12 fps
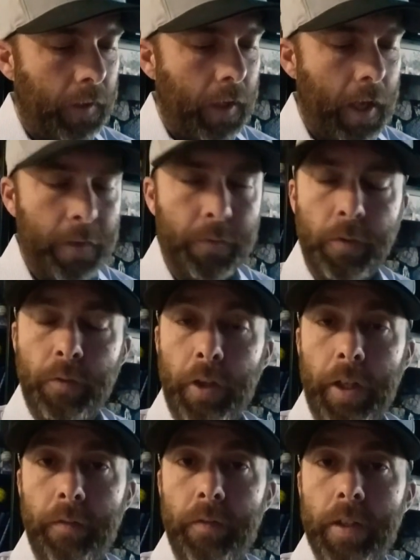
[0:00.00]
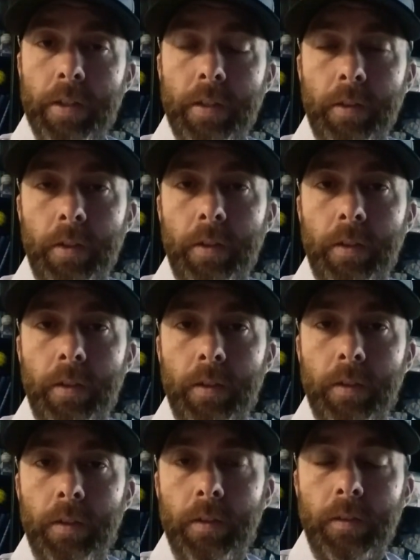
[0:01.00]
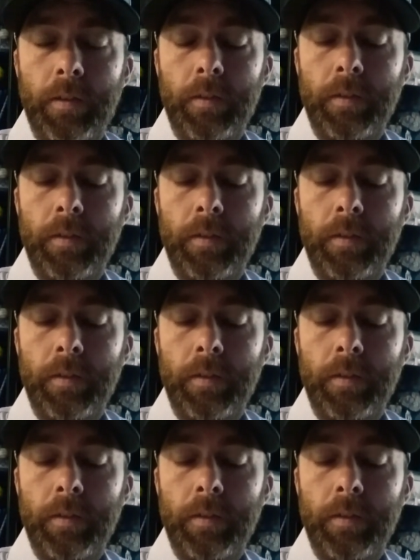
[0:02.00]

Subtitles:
ask for forgiveness or